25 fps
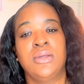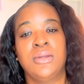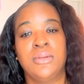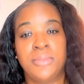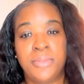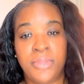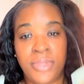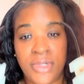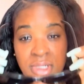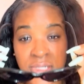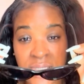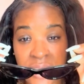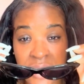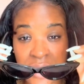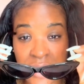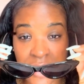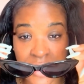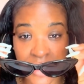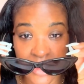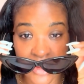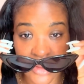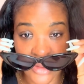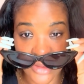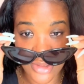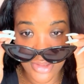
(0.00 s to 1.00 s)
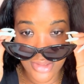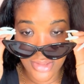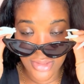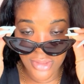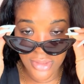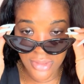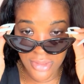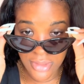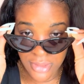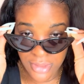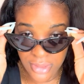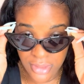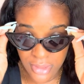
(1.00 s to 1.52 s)
please
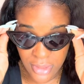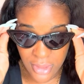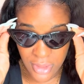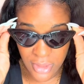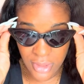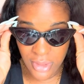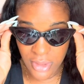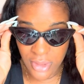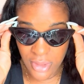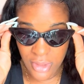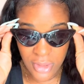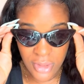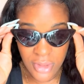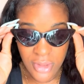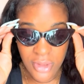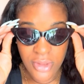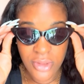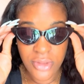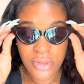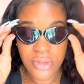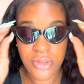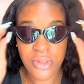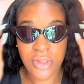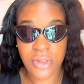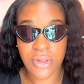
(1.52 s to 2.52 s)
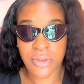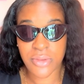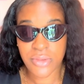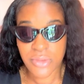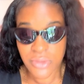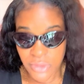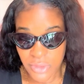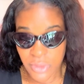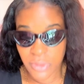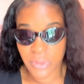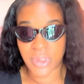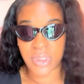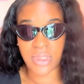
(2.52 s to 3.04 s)
don't
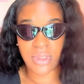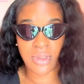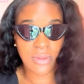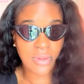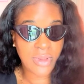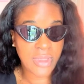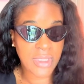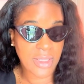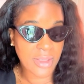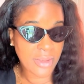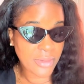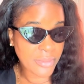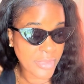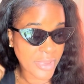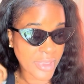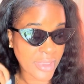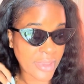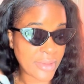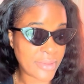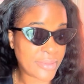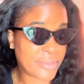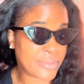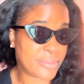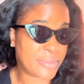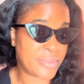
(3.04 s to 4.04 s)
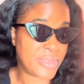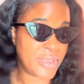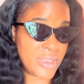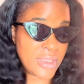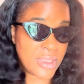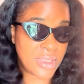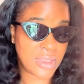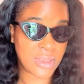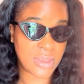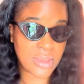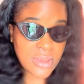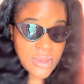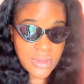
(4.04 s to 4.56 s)
do it without me,
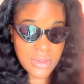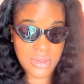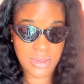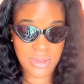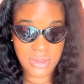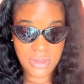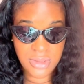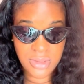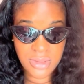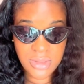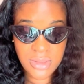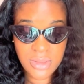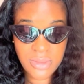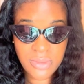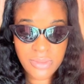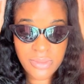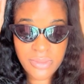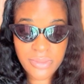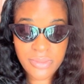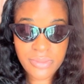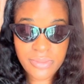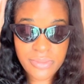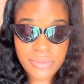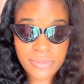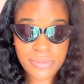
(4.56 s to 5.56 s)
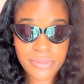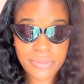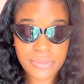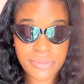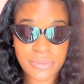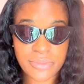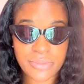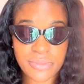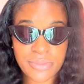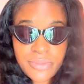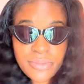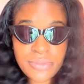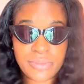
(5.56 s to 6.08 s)
because
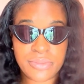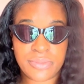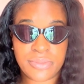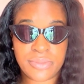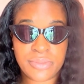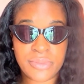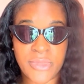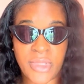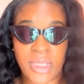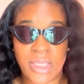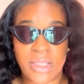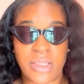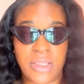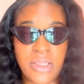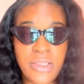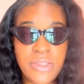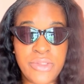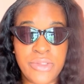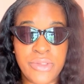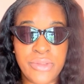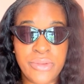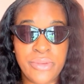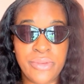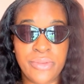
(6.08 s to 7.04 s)
I need you.